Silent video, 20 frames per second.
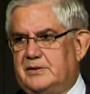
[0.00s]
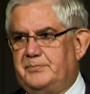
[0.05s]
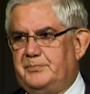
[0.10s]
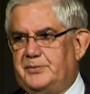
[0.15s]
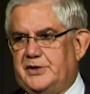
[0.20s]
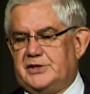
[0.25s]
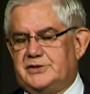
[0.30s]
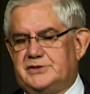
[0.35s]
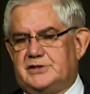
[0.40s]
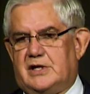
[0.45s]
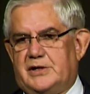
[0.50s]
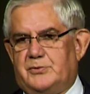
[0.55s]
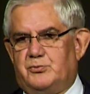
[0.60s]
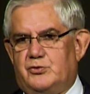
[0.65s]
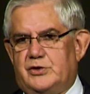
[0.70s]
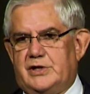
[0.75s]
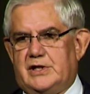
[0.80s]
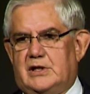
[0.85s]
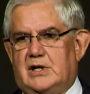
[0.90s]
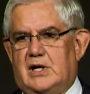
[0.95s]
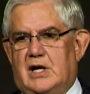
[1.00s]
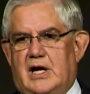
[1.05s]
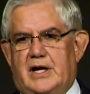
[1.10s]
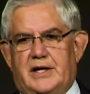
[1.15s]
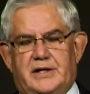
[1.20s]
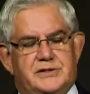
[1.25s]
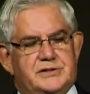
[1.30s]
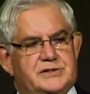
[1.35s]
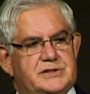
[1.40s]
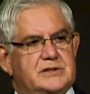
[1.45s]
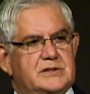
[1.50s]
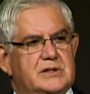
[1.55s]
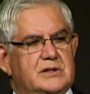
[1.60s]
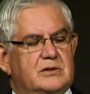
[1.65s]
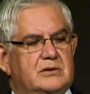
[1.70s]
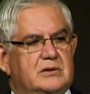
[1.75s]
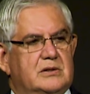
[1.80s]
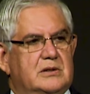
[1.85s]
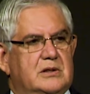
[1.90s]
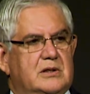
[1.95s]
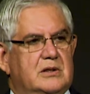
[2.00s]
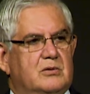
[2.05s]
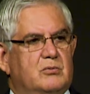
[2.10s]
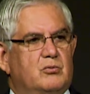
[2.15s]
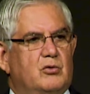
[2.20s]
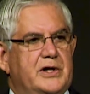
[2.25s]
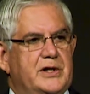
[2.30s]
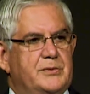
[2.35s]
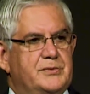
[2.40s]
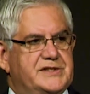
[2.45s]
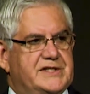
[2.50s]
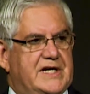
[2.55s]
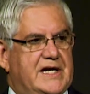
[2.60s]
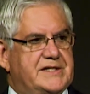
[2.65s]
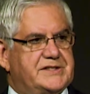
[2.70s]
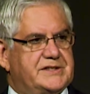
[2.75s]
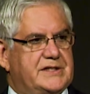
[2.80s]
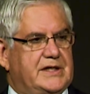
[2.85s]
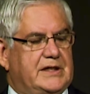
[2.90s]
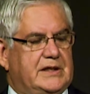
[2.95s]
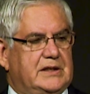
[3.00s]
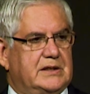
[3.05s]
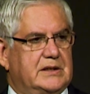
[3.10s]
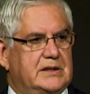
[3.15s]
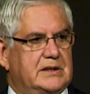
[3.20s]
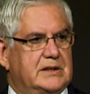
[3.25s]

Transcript: because I realised what he was asking.